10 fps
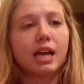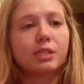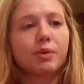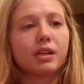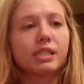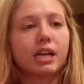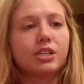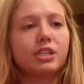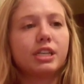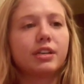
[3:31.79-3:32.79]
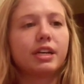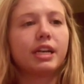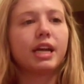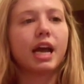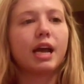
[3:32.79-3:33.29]
as well as
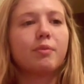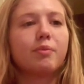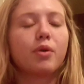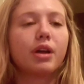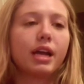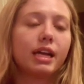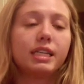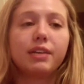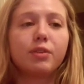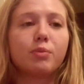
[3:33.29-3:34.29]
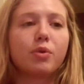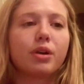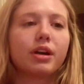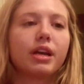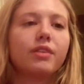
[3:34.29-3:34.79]
engineering, and even
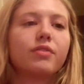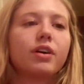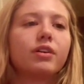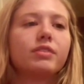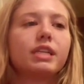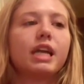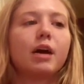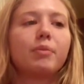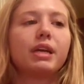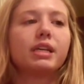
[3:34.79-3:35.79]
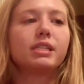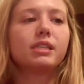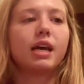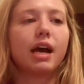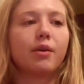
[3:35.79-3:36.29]
more involved in helping
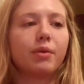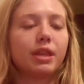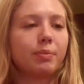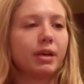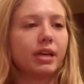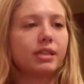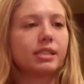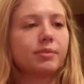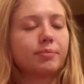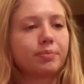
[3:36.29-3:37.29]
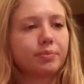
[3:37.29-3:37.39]
us out with the pigs.